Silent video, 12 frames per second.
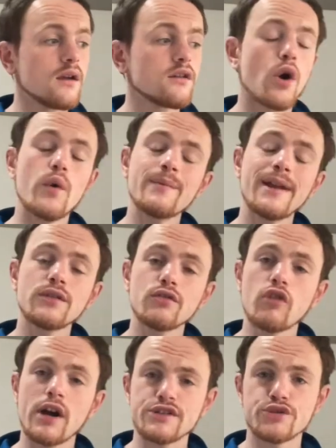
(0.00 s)
go and make the
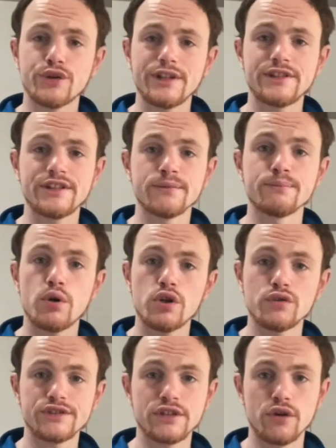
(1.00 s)
right choices and put
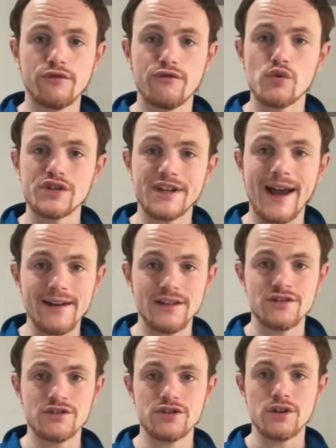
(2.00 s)
yourself through a
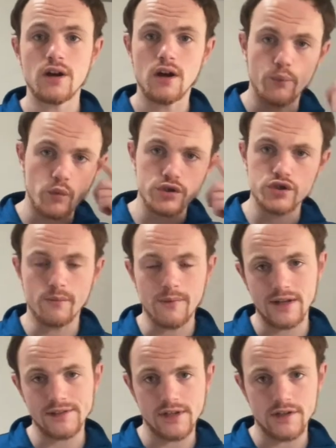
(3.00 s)
challenge and watch your
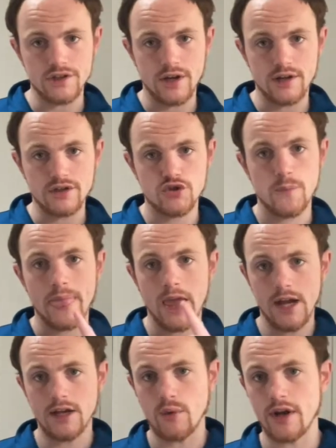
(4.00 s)
mindset change.
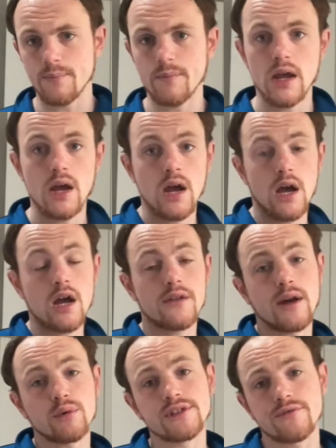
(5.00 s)
Anyway, uh,
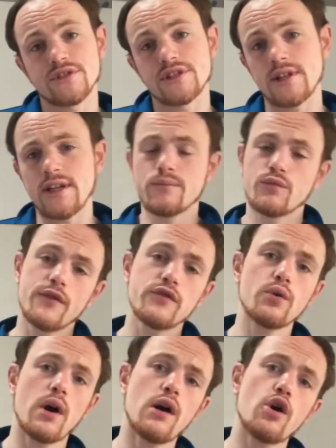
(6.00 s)
that was it for today. Wherever
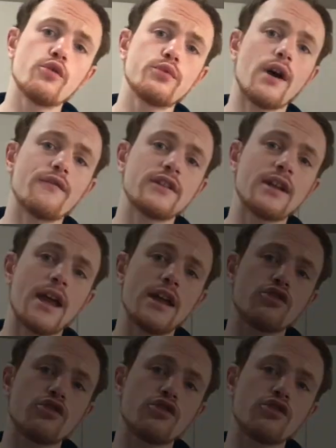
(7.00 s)
you are, I hope you're having a